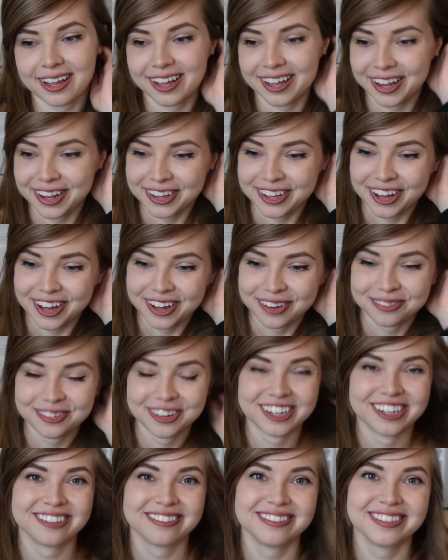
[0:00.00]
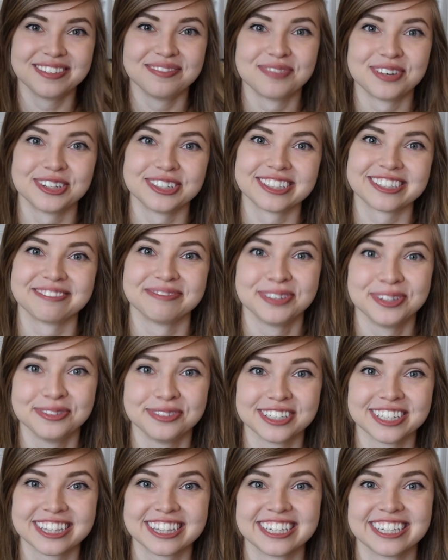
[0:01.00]
One of the most
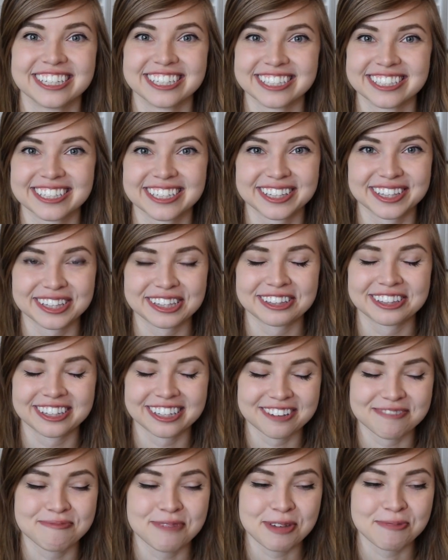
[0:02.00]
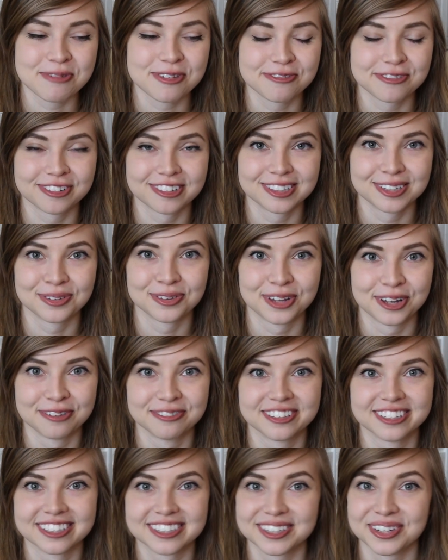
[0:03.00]
moving things that made me feel so
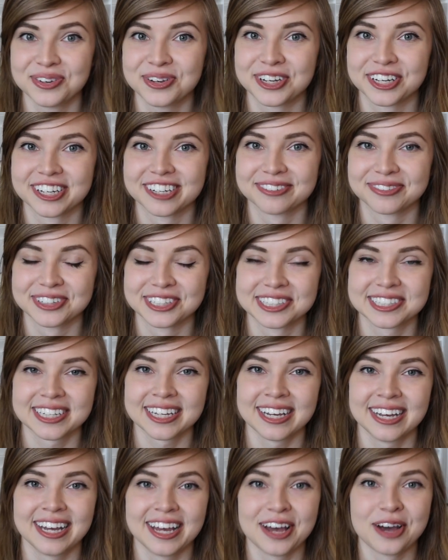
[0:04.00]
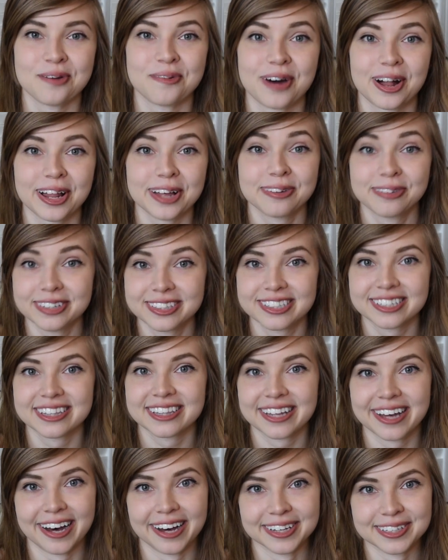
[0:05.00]
loved and so good was while I was in
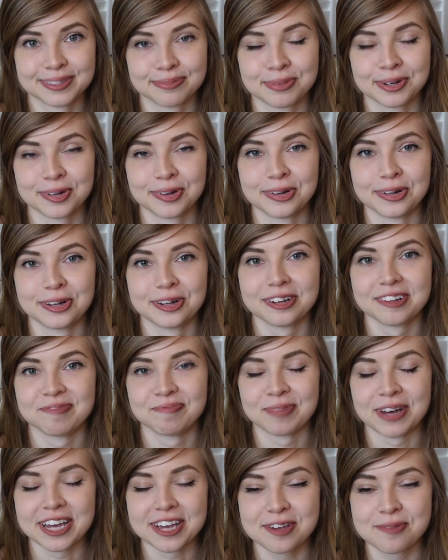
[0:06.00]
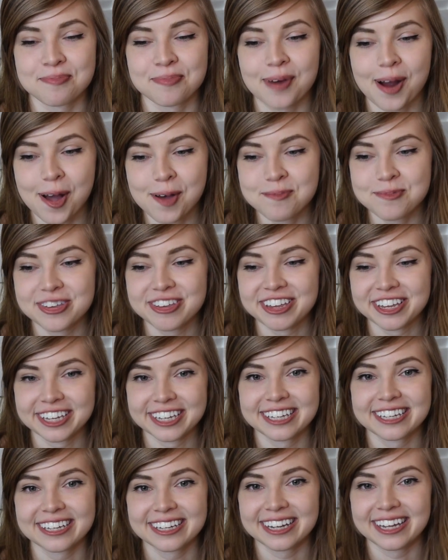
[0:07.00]
the hospital, Mike brought
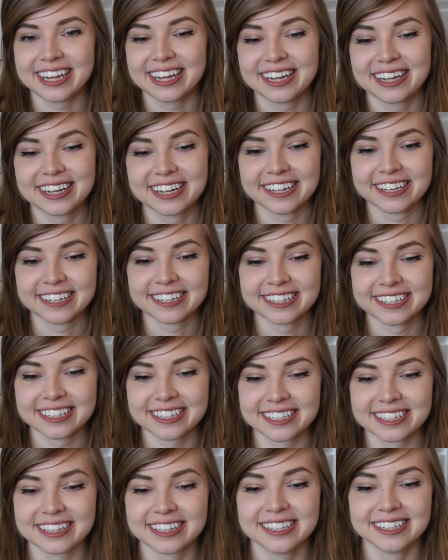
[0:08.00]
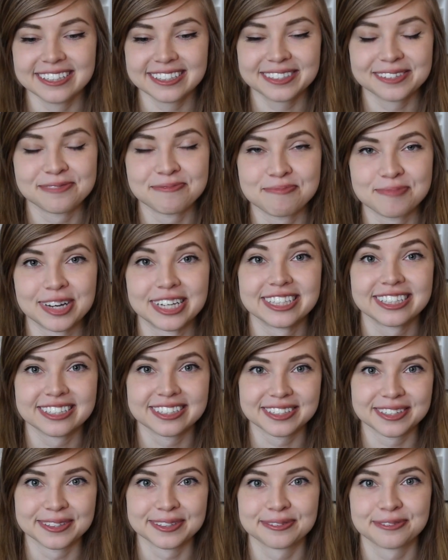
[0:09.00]
me a list of
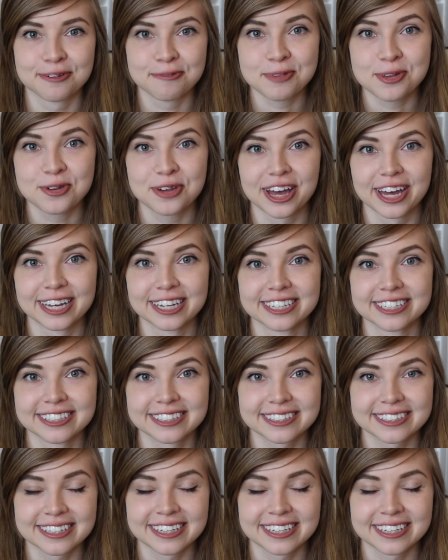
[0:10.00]
messages from you guys